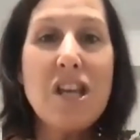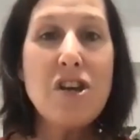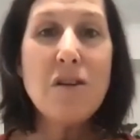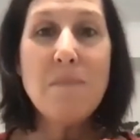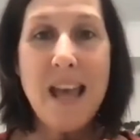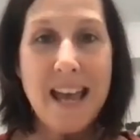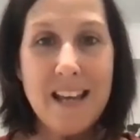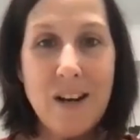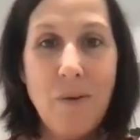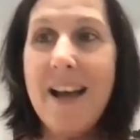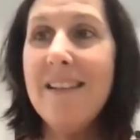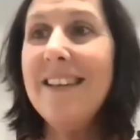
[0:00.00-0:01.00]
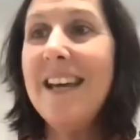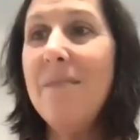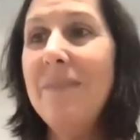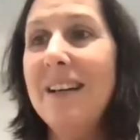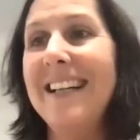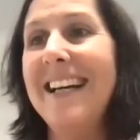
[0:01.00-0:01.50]
that you're going to be hanging around
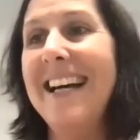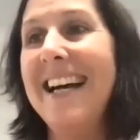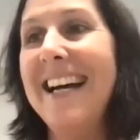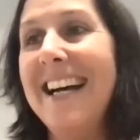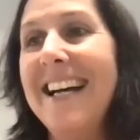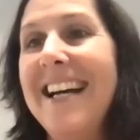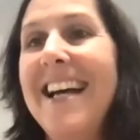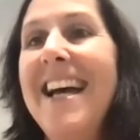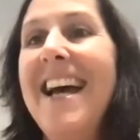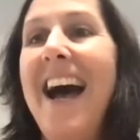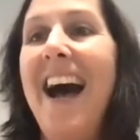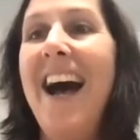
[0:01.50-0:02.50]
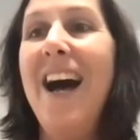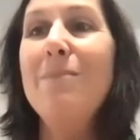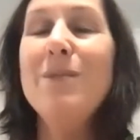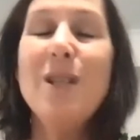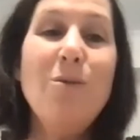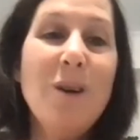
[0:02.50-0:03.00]
them.
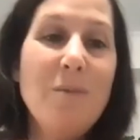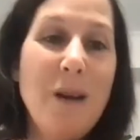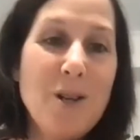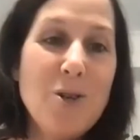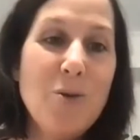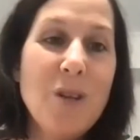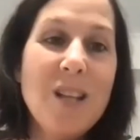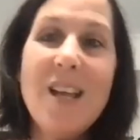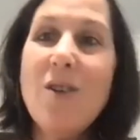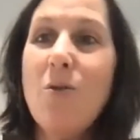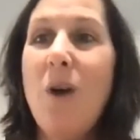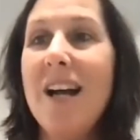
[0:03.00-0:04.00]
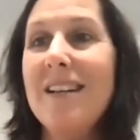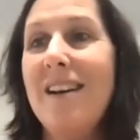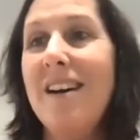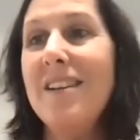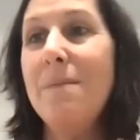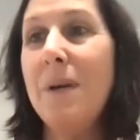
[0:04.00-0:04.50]
So you want to make sure that they're the right
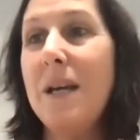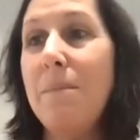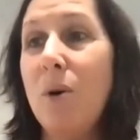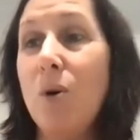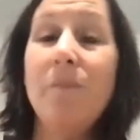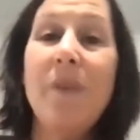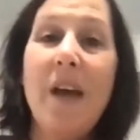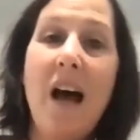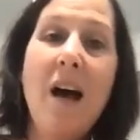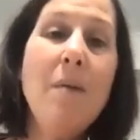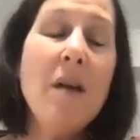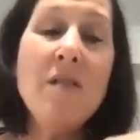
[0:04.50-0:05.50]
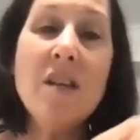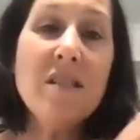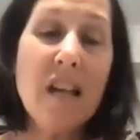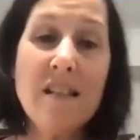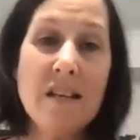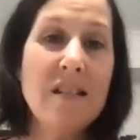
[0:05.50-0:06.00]
kind of people. And this,
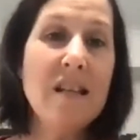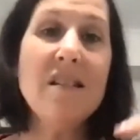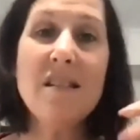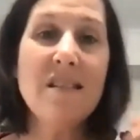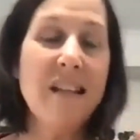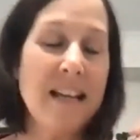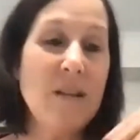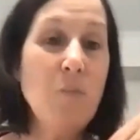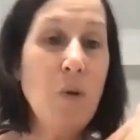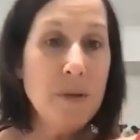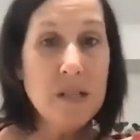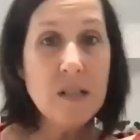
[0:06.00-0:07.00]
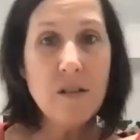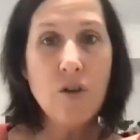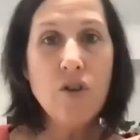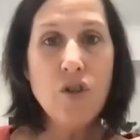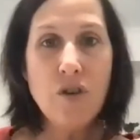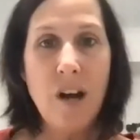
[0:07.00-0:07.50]
as I said, is exactly what Business
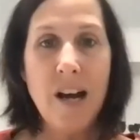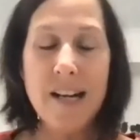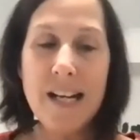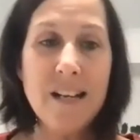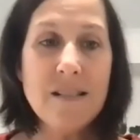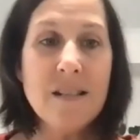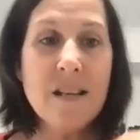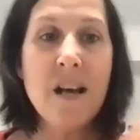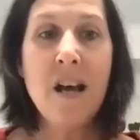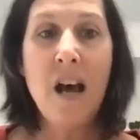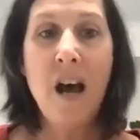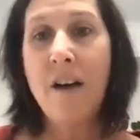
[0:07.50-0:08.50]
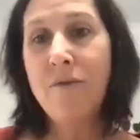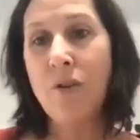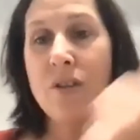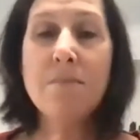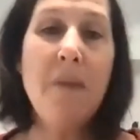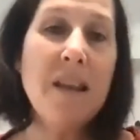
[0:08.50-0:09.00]
Owners Unite is. I've got
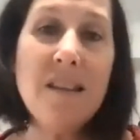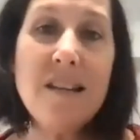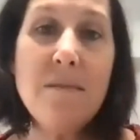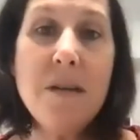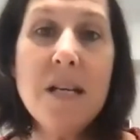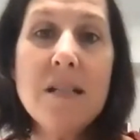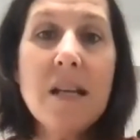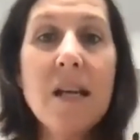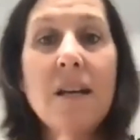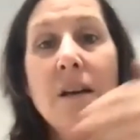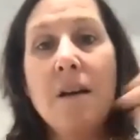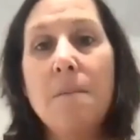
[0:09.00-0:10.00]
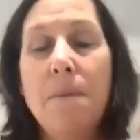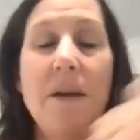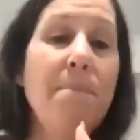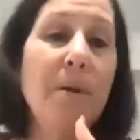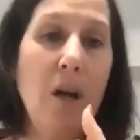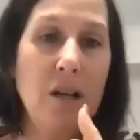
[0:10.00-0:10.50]
this monthly meeting.
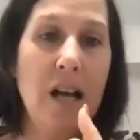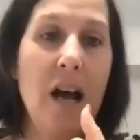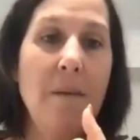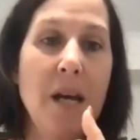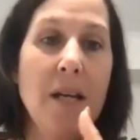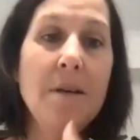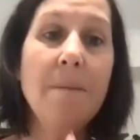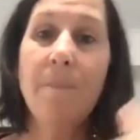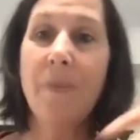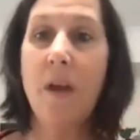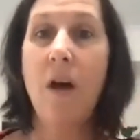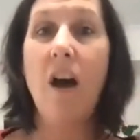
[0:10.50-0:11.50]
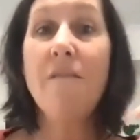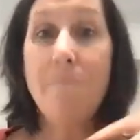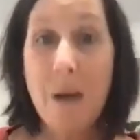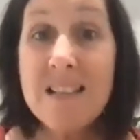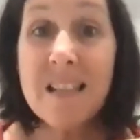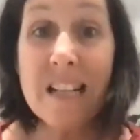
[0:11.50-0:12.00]
People are coming. I've
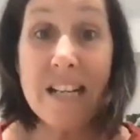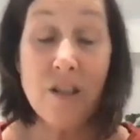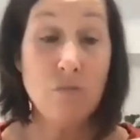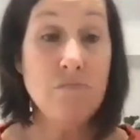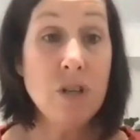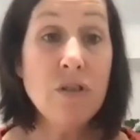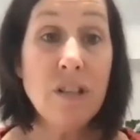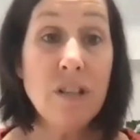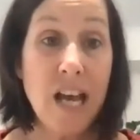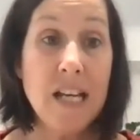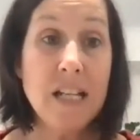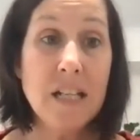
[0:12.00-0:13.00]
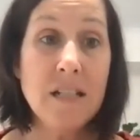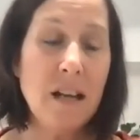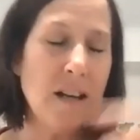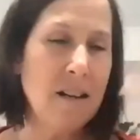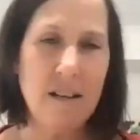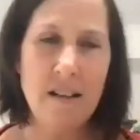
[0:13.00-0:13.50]
basically communicated.
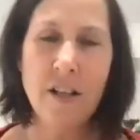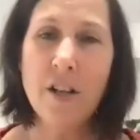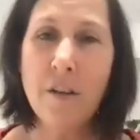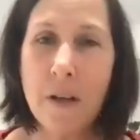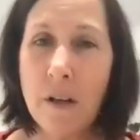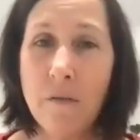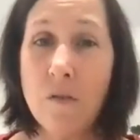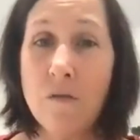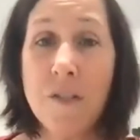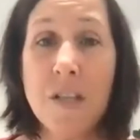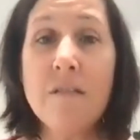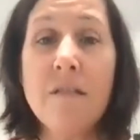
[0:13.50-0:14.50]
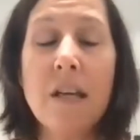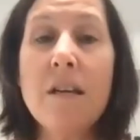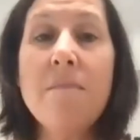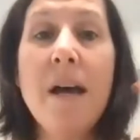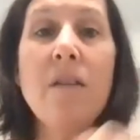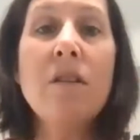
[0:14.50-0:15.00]
I don't know if any of you have seen the
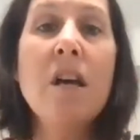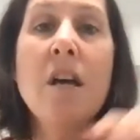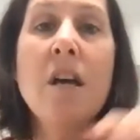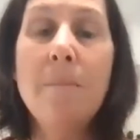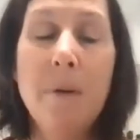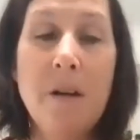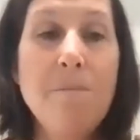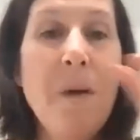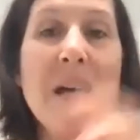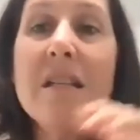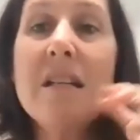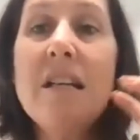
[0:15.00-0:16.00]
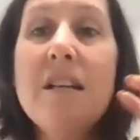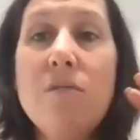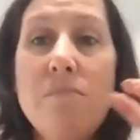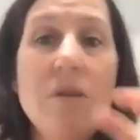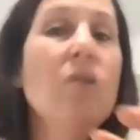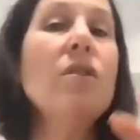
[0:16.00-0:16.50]
email, but I've basically
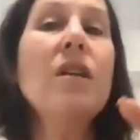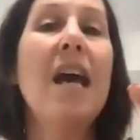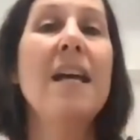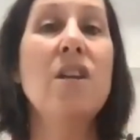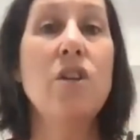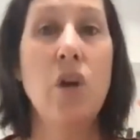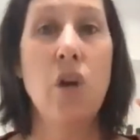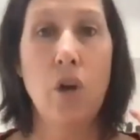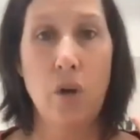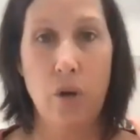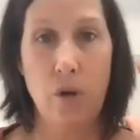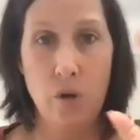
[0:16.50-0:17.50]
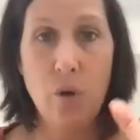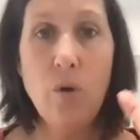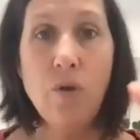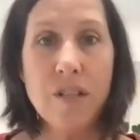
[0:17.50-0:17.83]
communicated who